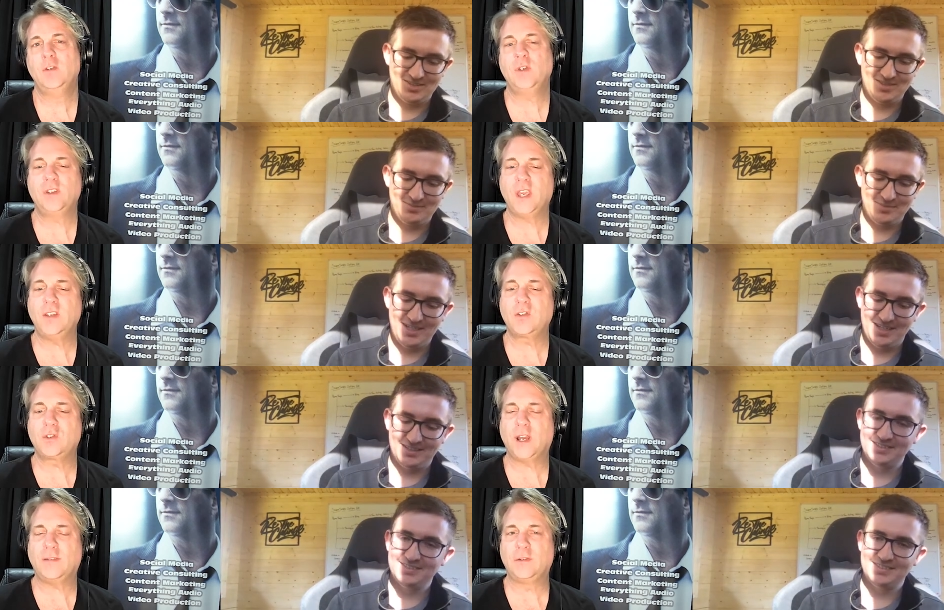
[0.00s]
Speaker 1: so is, is
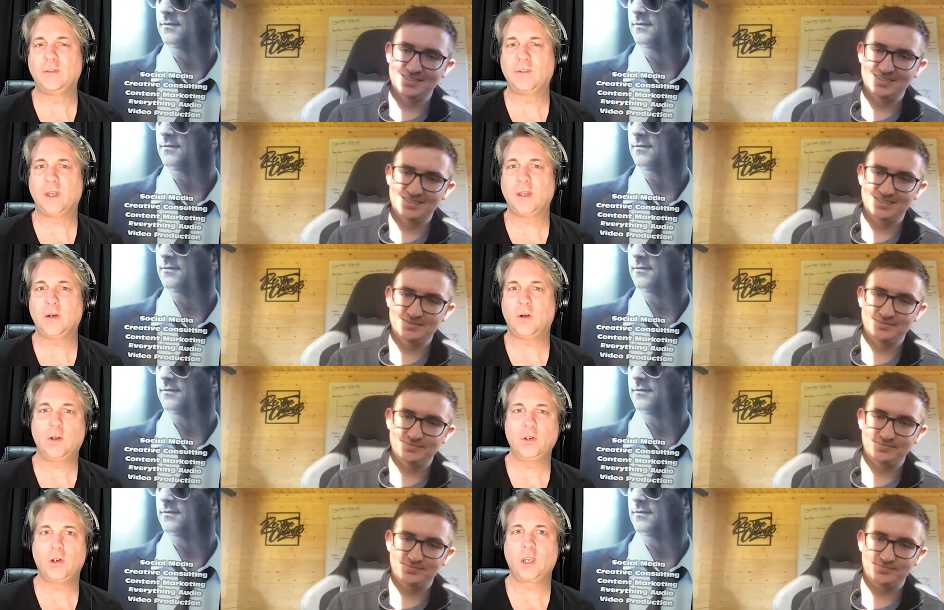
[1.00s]
travels you know,
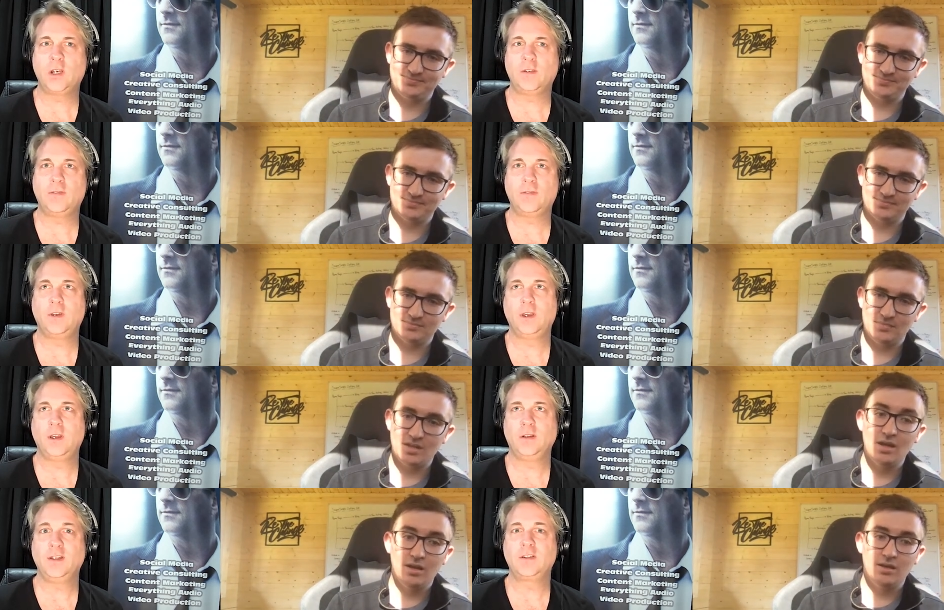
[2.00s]
on your kind of
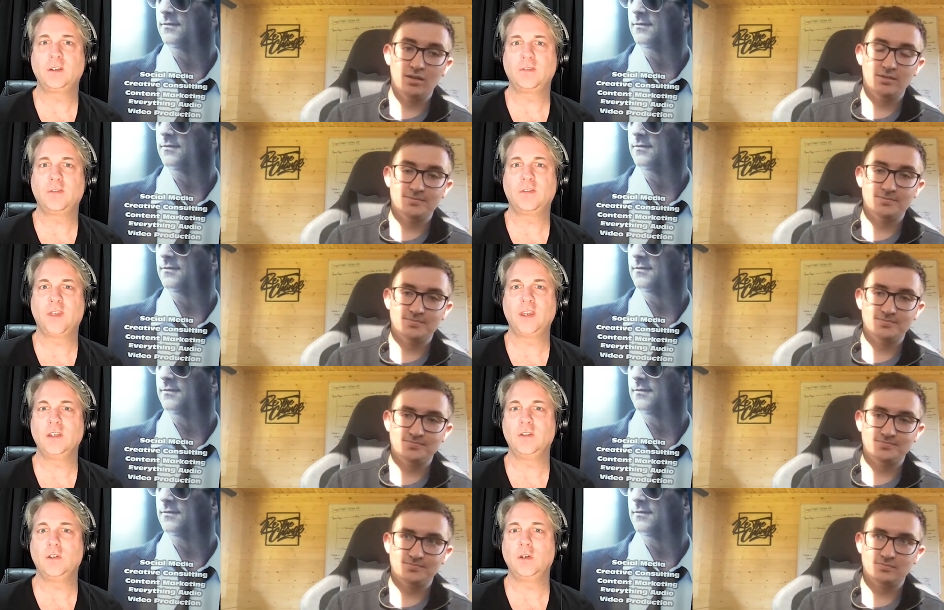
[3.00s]
list of things to